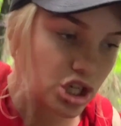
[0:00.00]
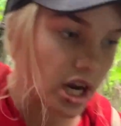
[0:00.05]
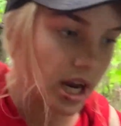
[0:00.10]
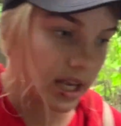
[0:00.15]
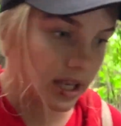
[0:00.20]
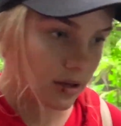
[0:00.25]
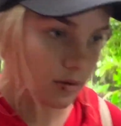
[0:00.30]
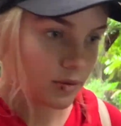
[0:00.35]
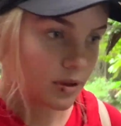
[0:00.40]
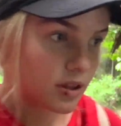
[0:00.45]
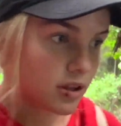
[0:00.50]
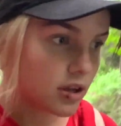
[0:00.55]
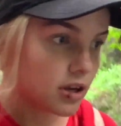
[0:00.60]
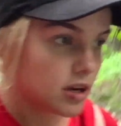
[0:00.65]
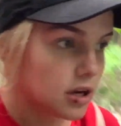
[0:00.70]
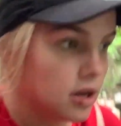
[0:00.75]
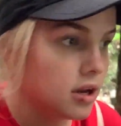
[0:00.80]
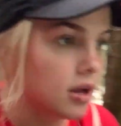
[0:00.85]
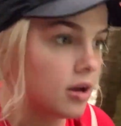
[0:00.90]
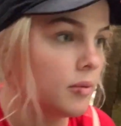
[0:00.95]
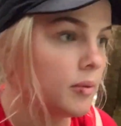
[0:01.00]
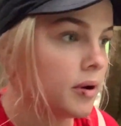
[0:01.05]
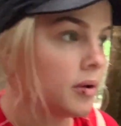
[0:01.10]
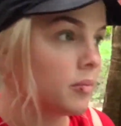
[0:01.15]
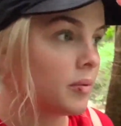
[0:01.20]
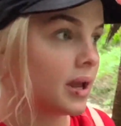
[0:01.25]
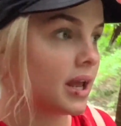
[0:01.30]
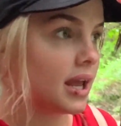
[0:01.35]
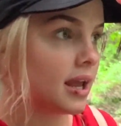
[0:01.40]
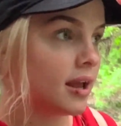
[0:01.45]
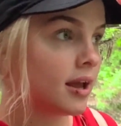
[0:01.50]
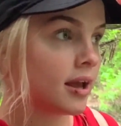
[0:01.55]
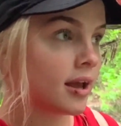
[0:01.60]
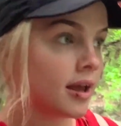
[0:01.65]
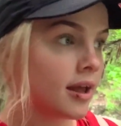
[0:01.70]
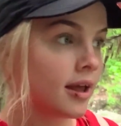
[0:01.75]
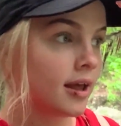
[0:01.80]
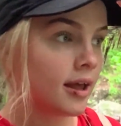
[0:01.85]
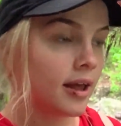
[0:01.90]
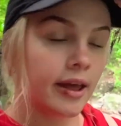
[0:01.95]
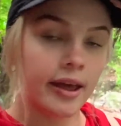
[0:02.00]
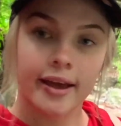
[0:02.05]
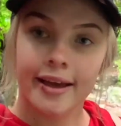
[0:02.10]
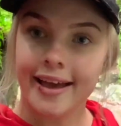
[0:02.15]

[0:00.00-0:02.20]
in with you when we get